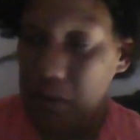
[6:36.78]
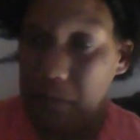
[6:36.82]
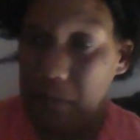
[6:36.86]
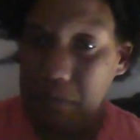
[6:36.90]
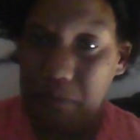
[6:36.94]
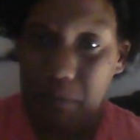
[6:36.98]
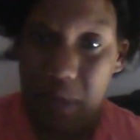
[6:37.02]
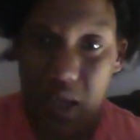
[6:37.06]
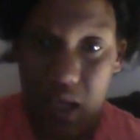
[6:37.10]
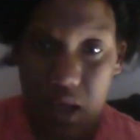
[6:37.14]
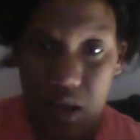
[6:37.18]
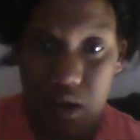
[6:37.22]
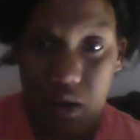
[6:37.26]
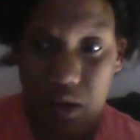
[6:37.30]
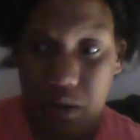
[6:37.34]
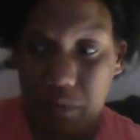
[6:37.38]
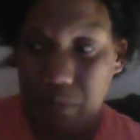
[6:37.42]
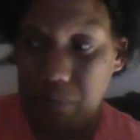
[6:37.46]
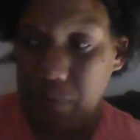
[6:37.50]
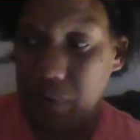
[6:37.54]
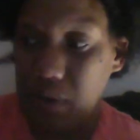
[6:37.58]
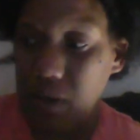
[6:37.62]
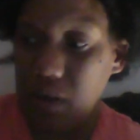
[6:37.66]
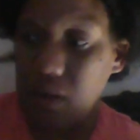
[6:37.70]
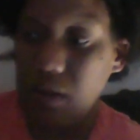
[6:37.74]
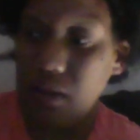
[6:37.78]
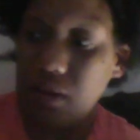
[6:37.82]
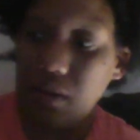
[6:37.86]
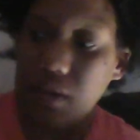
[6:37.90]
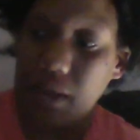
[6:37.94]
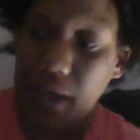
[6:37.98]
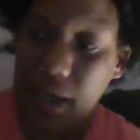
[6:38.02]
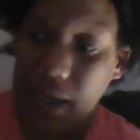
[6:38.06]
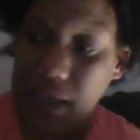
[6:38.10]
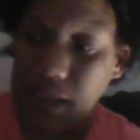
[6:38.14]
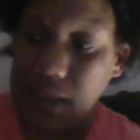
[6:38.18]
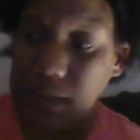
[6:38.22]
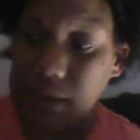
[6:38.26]
makeup
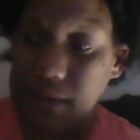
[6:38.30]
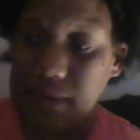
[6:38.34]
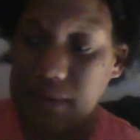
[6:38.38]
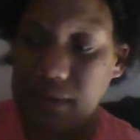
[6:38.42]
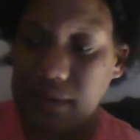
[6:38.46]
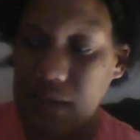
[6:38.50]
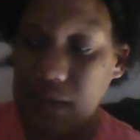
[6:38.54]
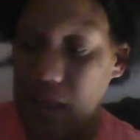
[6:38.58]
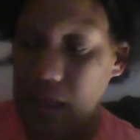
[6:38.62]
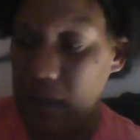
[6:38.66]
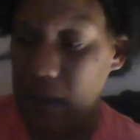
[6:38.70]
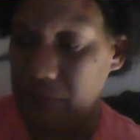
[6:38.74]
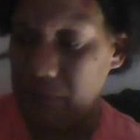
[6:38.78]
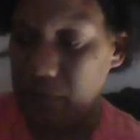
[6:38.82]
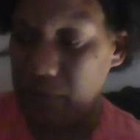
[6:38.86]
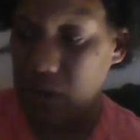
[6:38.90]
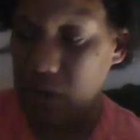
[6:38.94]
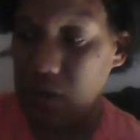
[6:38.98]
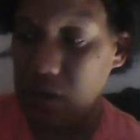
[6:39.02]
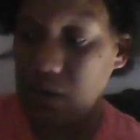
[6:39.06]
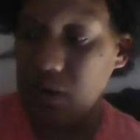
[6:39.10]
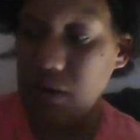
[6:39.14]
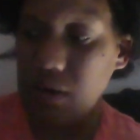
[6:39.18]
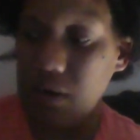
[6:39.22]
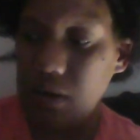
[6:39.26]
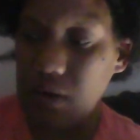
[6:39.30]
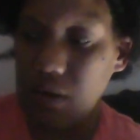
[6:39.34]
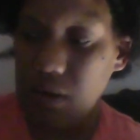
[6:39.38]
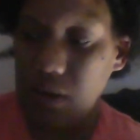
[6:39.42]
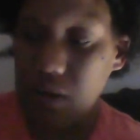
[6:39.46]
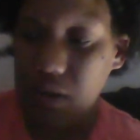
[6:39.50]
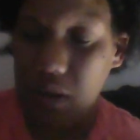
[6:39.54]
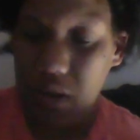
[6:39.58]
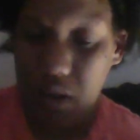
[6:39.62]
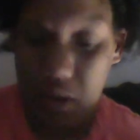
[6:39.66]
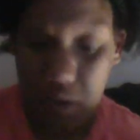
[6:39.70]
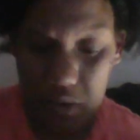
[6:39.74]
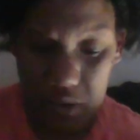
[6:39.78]
lines ever
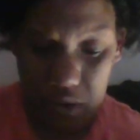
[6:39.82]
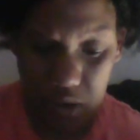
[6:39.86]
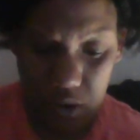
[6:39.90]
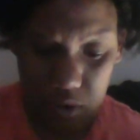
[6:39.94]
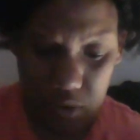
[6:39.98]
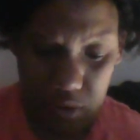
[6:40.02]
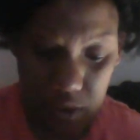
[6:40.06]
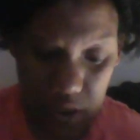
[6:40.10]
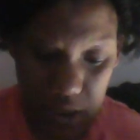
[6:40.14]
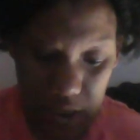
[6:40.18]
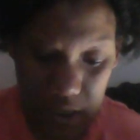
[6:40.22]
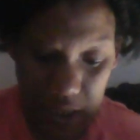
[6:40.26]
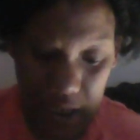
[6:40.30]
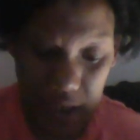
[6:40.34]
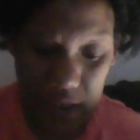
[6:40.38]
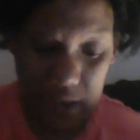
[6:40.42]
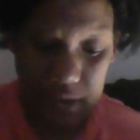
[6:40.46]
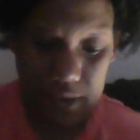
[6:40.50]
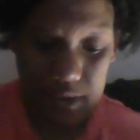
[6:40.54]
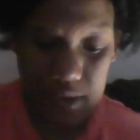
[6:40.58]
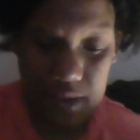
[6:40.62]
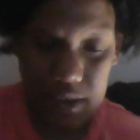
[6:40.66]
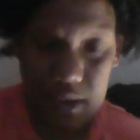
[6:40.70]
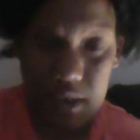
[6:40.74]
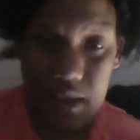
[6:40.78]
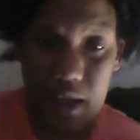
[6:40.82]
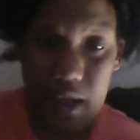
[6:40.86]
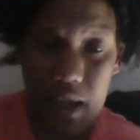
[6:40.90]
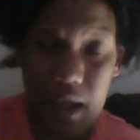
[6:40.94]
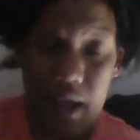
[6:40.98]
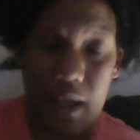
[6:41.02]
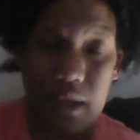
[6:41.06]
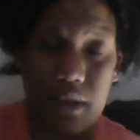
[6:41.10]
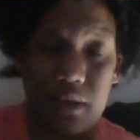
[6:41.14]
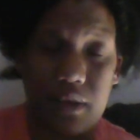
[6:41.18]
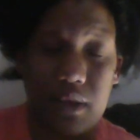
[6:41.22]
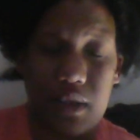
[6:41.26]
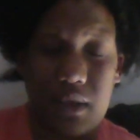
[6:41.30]
created,
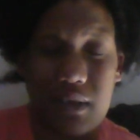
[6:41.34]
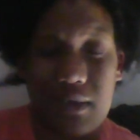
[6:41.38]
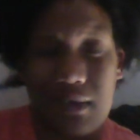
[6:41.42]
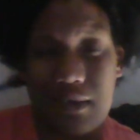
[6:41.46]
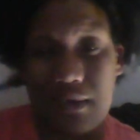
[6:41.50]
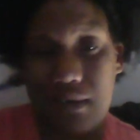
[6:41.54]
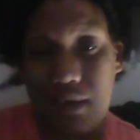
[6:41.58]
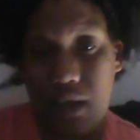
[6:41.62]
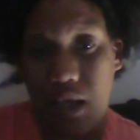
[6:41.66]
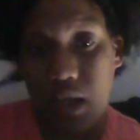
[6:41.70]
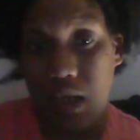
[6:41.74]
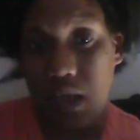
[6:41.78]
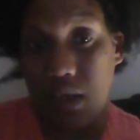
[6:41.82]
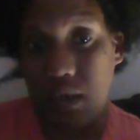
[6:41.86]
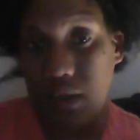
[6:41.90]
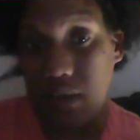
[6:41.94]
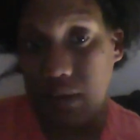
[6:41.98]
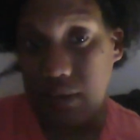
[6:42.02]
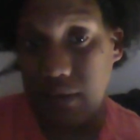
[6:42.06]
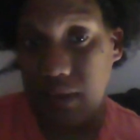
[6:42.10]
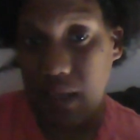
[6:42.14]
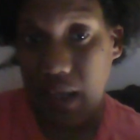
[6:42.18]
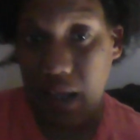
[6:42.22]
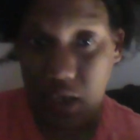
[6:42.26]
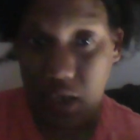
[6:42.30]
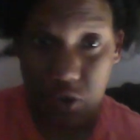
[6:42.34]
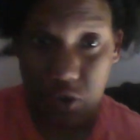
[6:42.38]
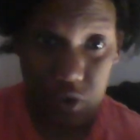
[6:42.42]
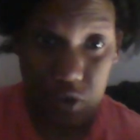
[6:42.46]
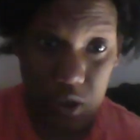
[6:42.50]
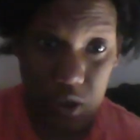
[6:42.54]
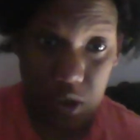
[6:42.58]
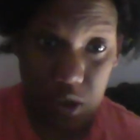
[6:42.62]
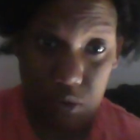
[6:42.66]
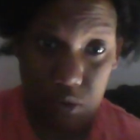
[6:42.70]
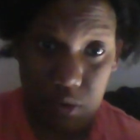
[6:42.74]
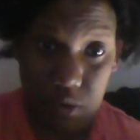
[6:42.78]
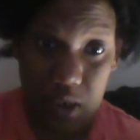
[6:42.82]
and this line is
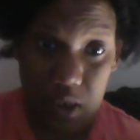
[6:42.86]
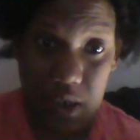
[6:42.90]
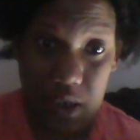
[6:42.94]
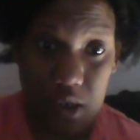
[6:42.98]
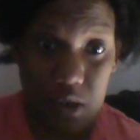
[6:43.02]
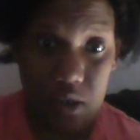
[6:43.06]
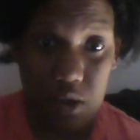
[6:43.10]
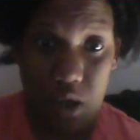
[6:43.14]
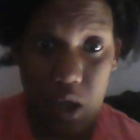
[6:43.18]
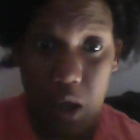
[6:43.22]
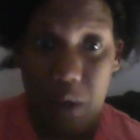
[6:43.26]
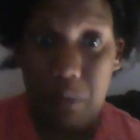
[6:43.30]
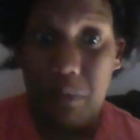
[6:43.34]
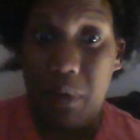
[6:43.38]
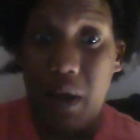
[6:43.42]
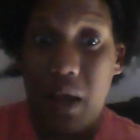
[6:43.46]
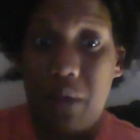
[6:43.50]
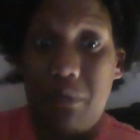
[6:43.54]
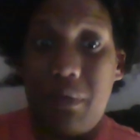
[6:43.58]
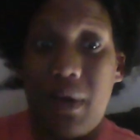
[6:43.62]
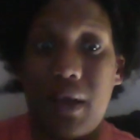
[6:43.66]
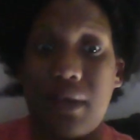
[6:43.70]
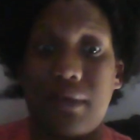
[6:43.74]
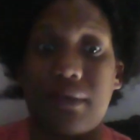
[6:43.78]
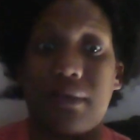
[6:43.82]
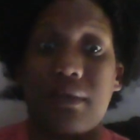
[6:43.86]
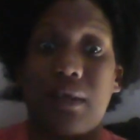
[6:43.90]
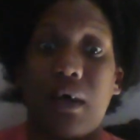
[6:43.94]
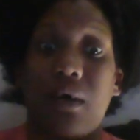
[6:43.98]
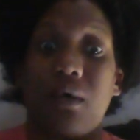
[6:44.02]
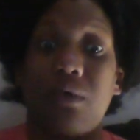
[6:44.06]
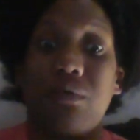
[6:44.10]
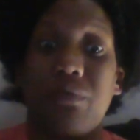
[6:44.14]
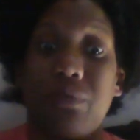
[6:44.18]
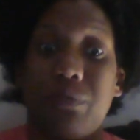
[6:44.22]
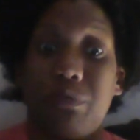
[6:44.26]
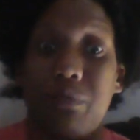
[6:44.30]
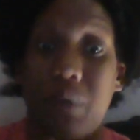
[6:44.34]
actually created not by
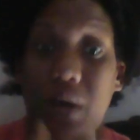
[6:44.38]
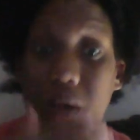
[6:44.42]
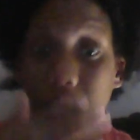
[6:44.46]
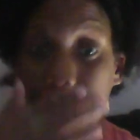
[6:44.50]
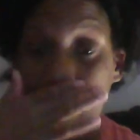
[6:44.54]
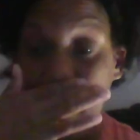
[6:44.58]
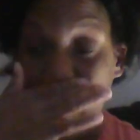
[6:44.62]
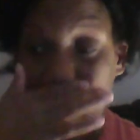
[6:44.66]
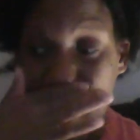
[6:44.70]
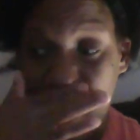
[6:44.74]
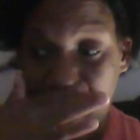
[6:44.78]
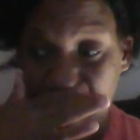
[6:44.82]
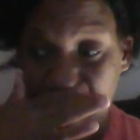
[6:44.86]
myself but by